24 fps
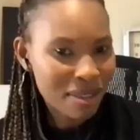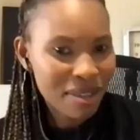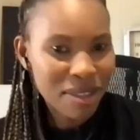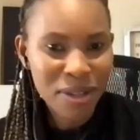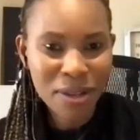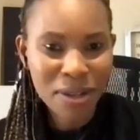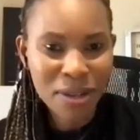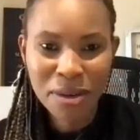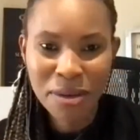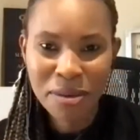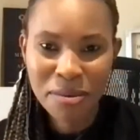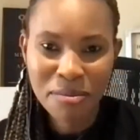
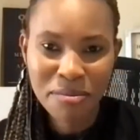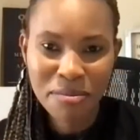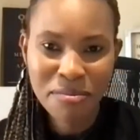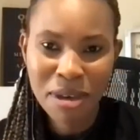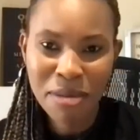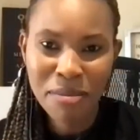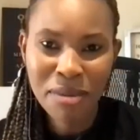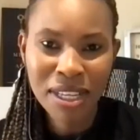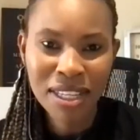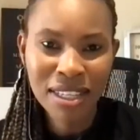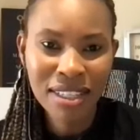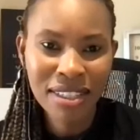So
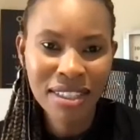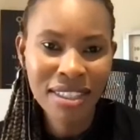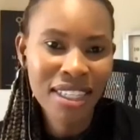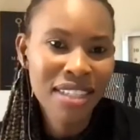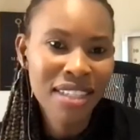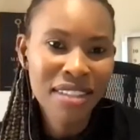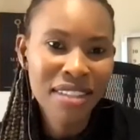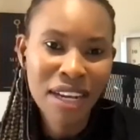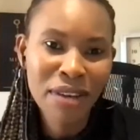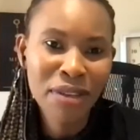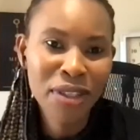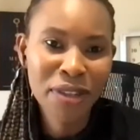maybe
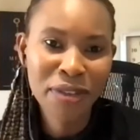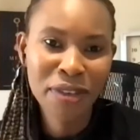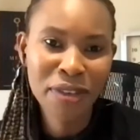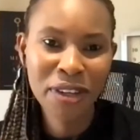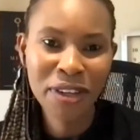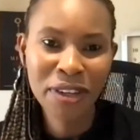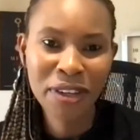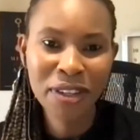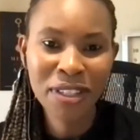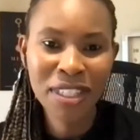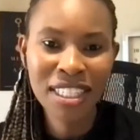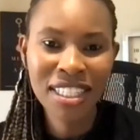just out of
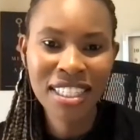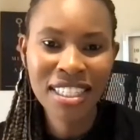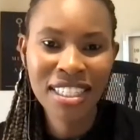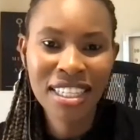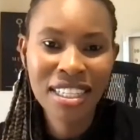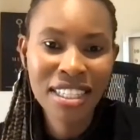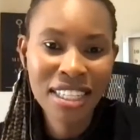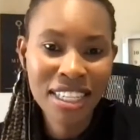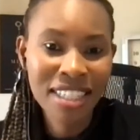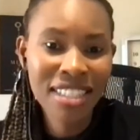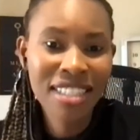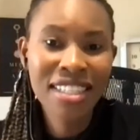
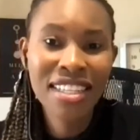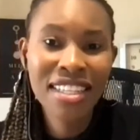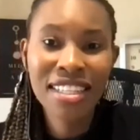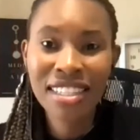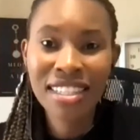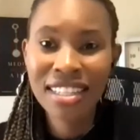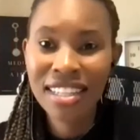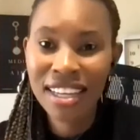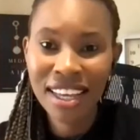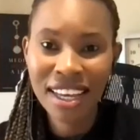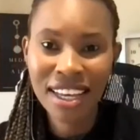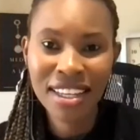curiosity, is this
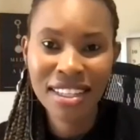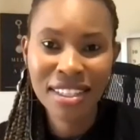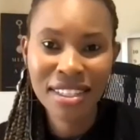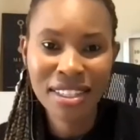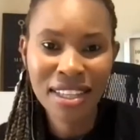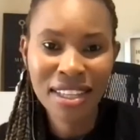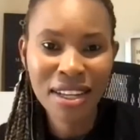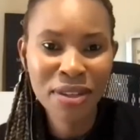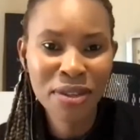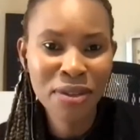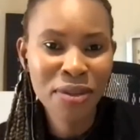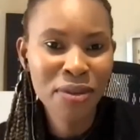the case?
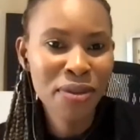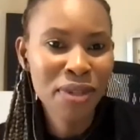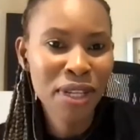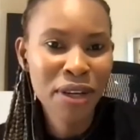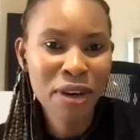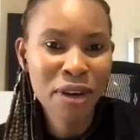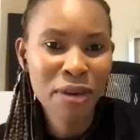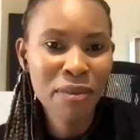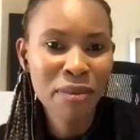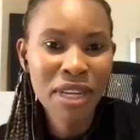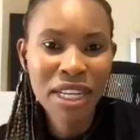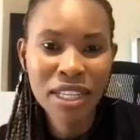Do the
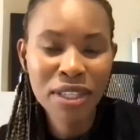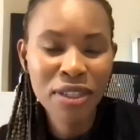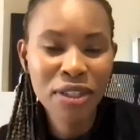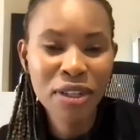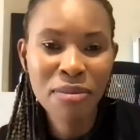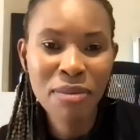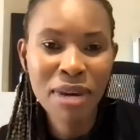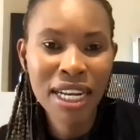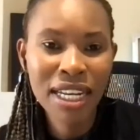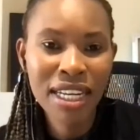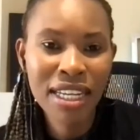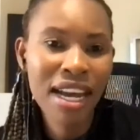communities
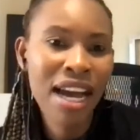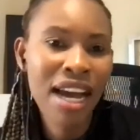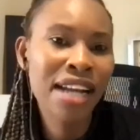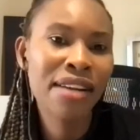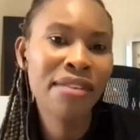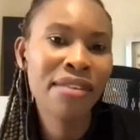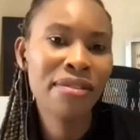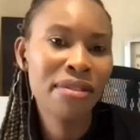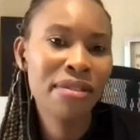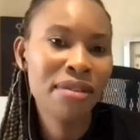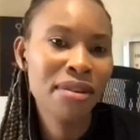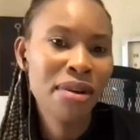normally
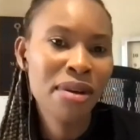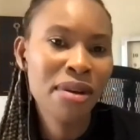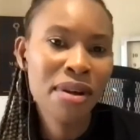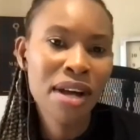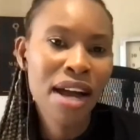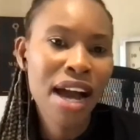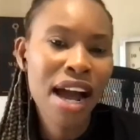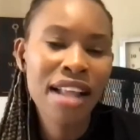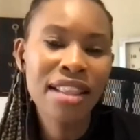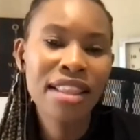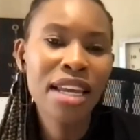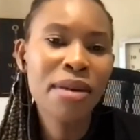are
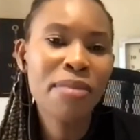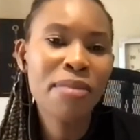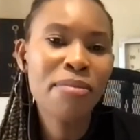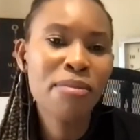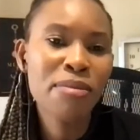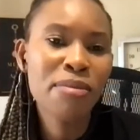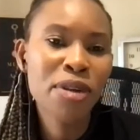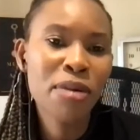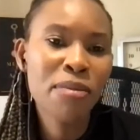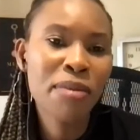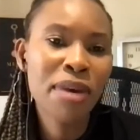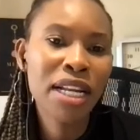they
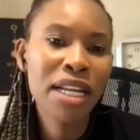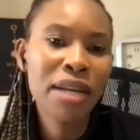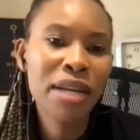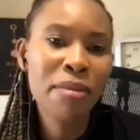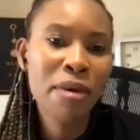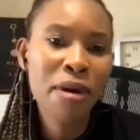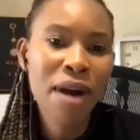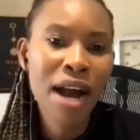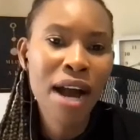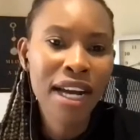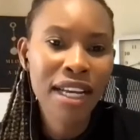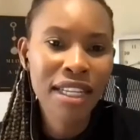normally
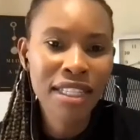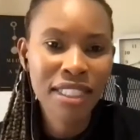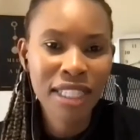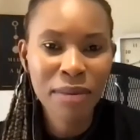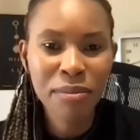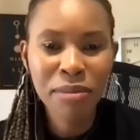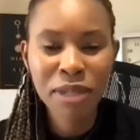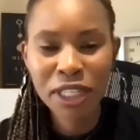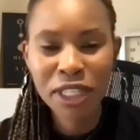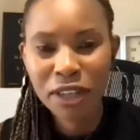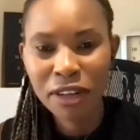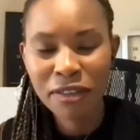more
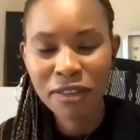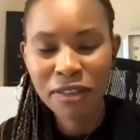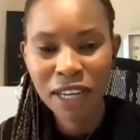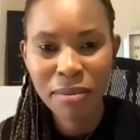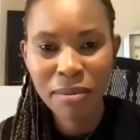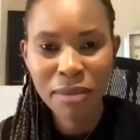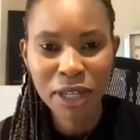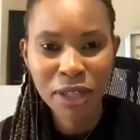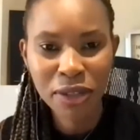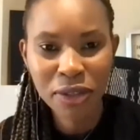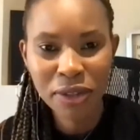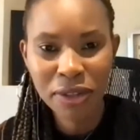accepting of
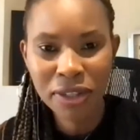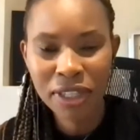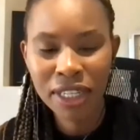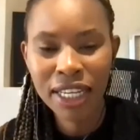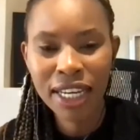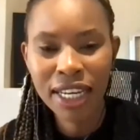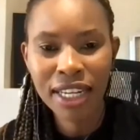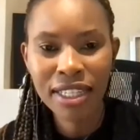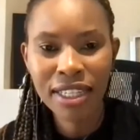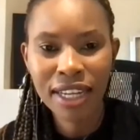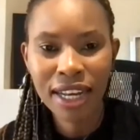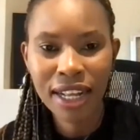coming to
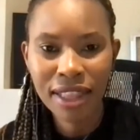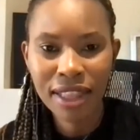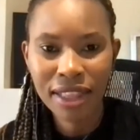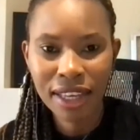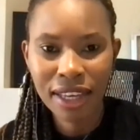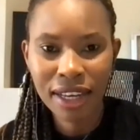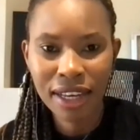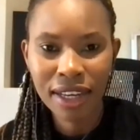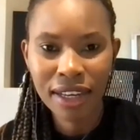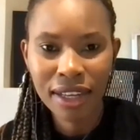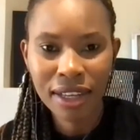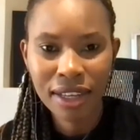get
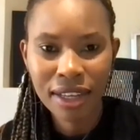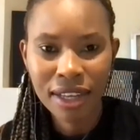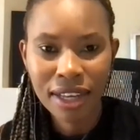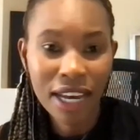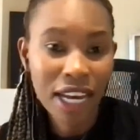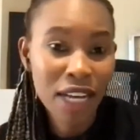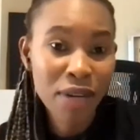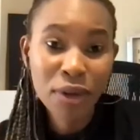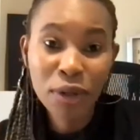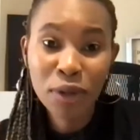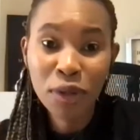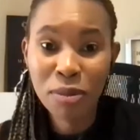healthcare?
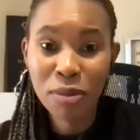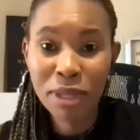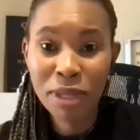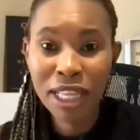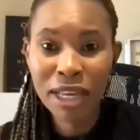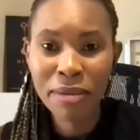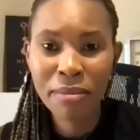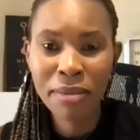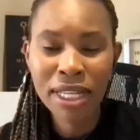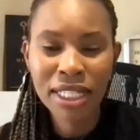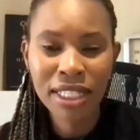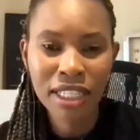And what will be the
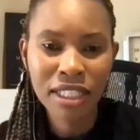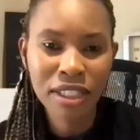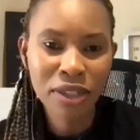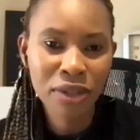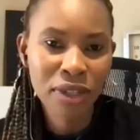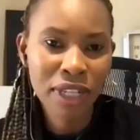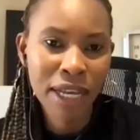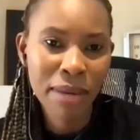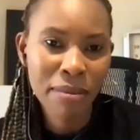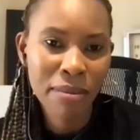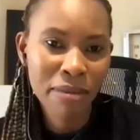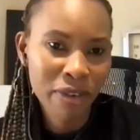message to
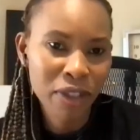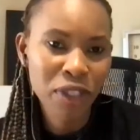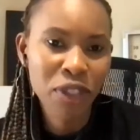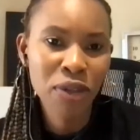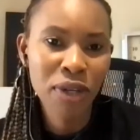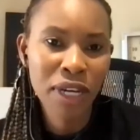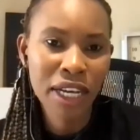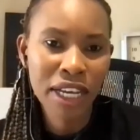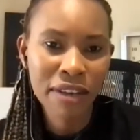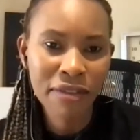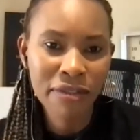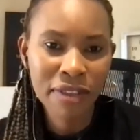them for
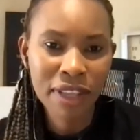sure